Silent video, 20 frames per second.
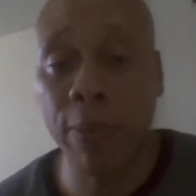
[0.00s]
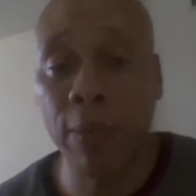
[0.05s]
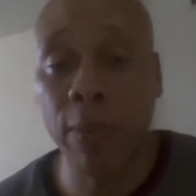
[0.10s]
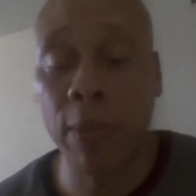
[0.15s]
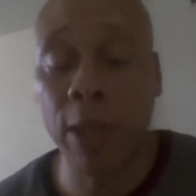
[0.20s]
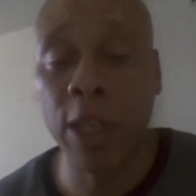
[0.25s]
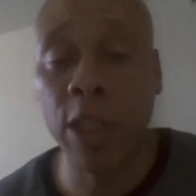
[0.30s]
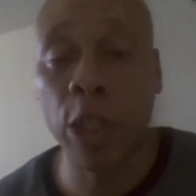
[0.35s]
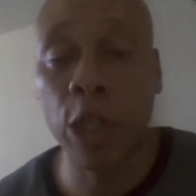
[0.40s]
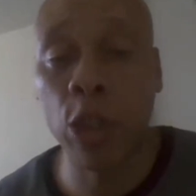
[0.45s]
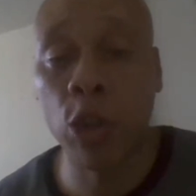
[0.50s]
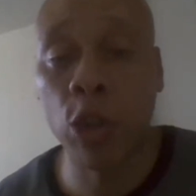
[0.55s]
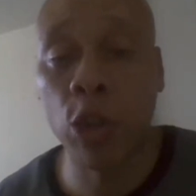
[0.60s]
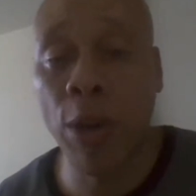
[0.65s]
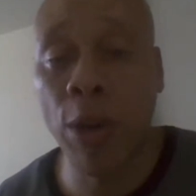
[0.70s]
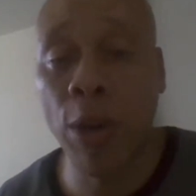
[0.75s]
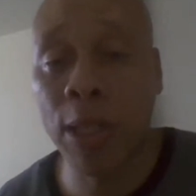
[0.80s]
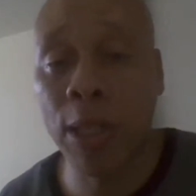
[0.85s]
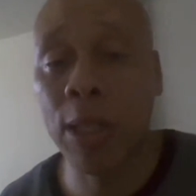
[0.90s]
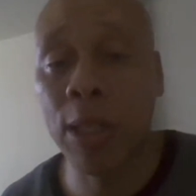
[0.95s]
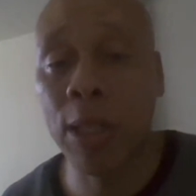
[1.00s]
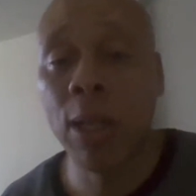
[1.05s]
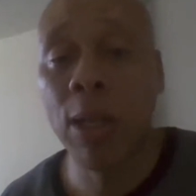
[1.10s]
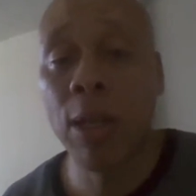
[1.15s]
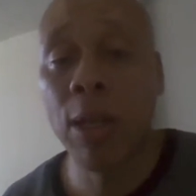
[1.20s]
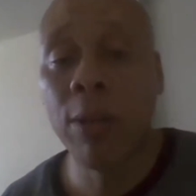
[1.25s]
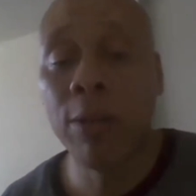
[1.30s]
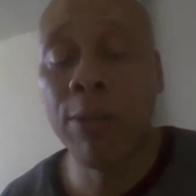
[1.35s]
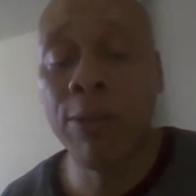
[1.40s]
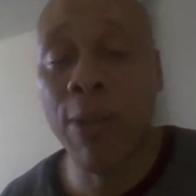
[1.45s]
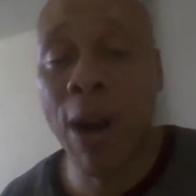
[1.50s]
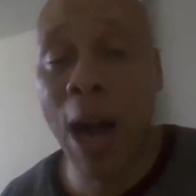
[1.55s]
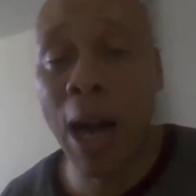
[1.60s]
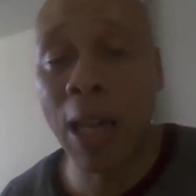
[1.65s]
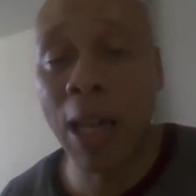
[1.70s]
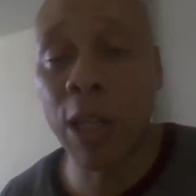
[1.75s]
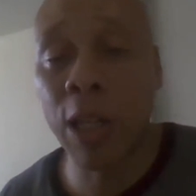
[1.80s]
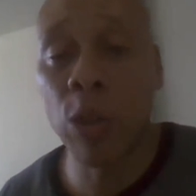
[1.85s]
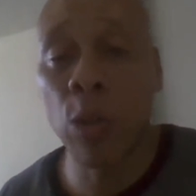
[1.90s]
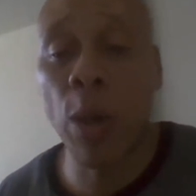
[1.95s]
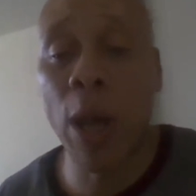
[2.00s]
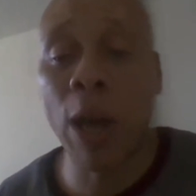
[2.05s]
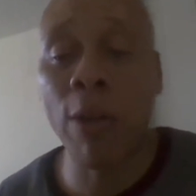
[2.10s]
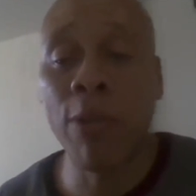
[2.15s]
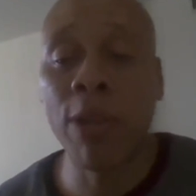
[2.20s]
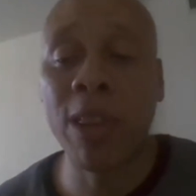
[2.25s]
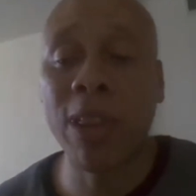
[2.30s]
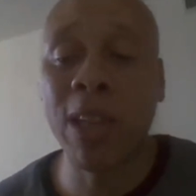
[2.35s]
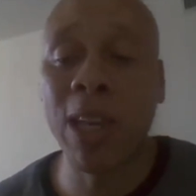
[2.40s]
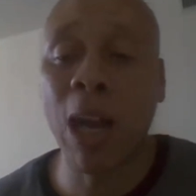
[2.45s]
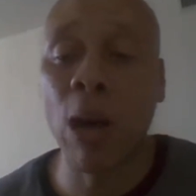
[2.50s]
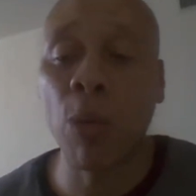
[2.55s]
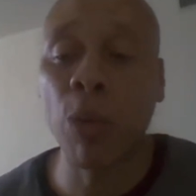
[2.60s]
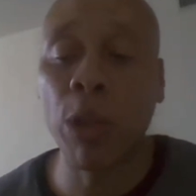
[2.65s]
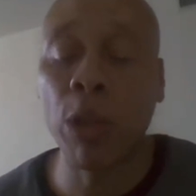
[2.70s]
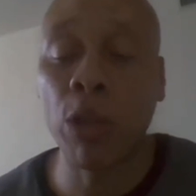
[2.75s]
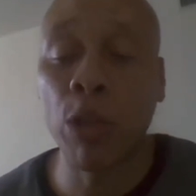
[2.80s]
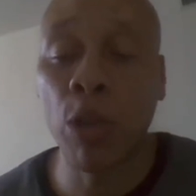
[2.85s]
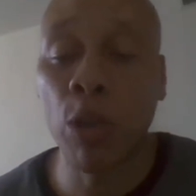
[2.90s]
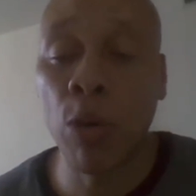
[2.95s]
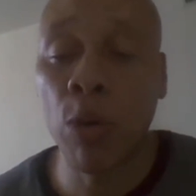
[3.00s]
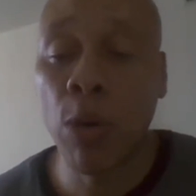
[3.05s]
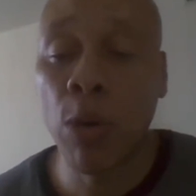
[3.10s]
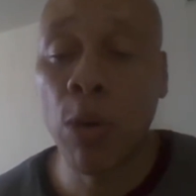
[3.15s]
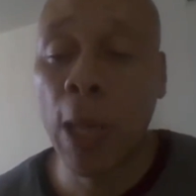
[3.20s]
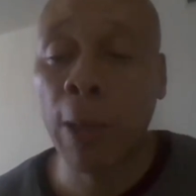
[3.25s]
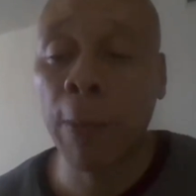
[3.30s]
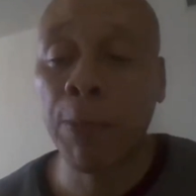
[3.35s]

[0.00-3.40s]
Let's address violence. So everything that we do,